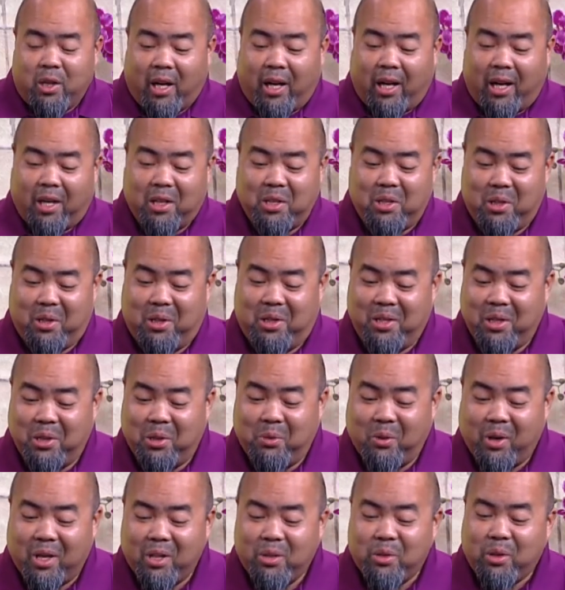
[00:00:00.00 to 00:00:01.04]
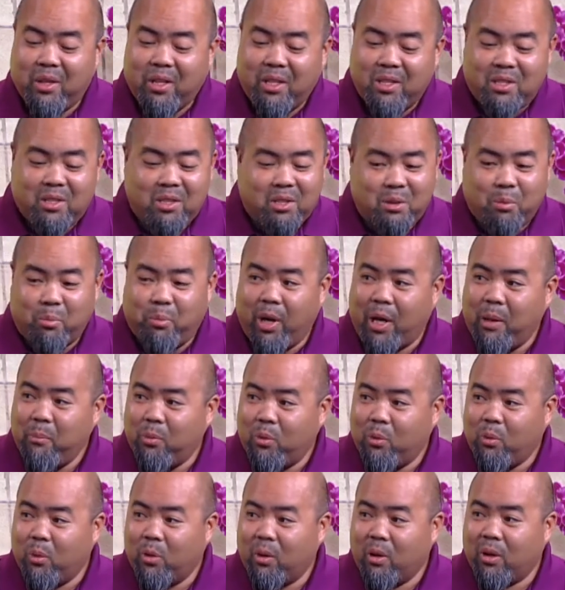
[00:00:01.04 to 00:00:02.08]
I actually did graduate. It's just the
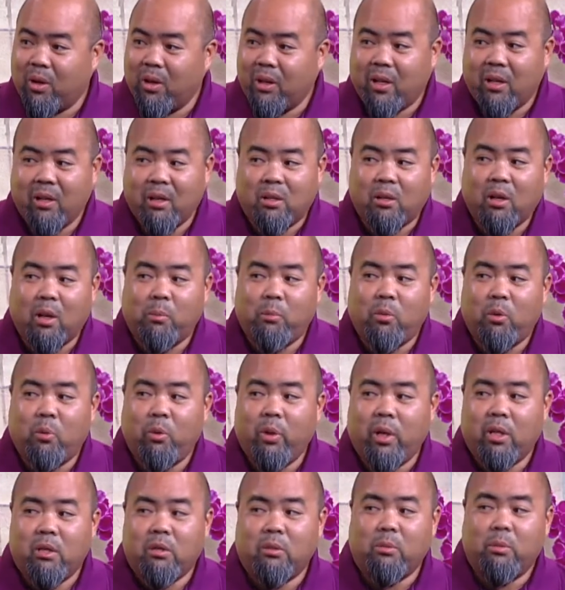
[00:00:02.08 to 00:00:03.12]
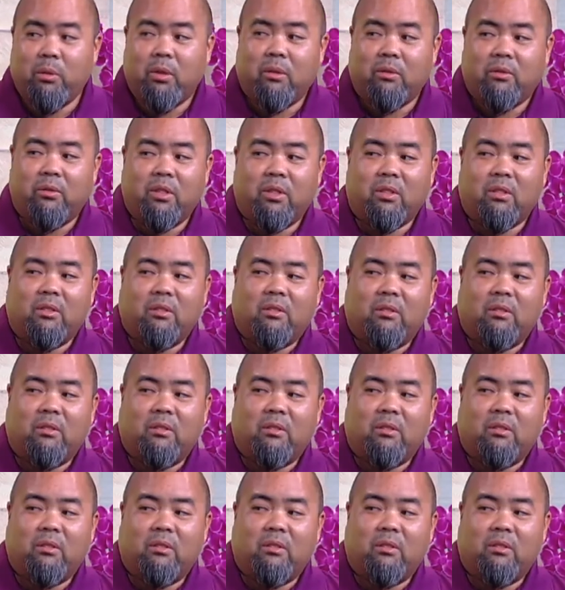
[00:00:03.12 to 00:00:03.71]
paperwork, and in a couple of weeks, it'll be official.